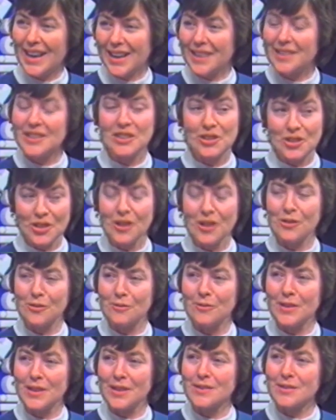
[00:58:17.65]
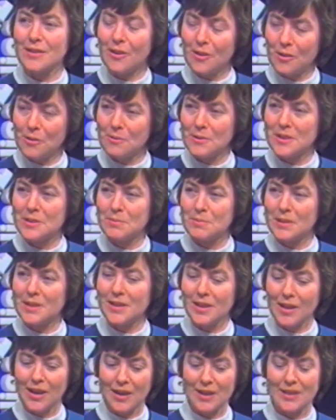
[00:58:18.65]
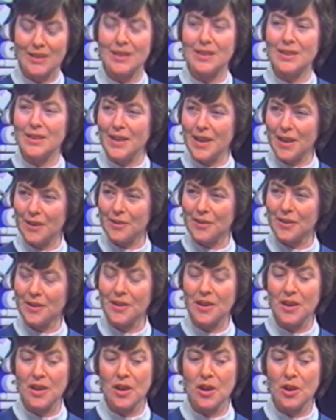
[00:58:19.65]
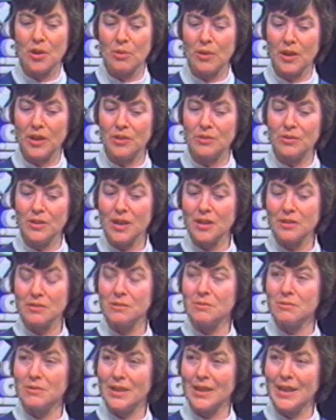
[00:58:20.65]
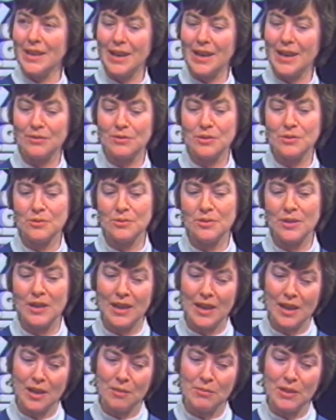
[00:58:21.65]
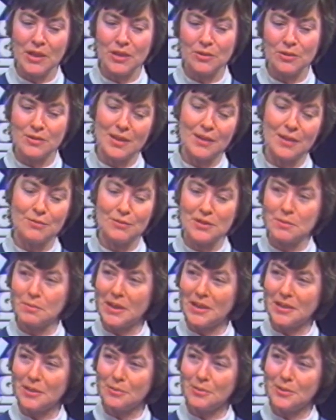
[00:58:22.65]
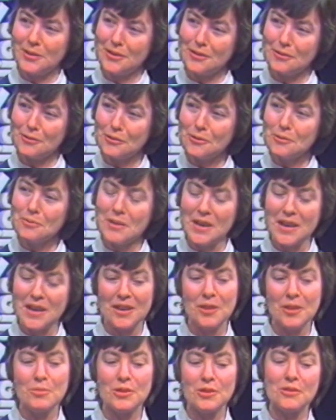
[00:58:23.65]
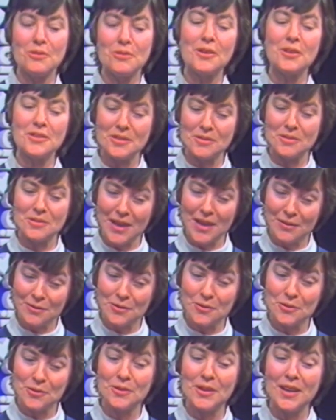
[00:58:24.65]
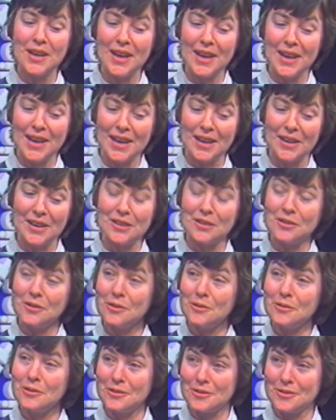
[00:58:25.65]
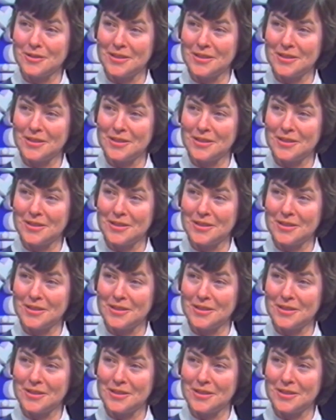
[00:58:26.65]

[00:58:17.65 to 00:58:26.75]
And I think geography has always been caught in an area where you not only have to make yourself respectable in truth making, but you also have to uh, attune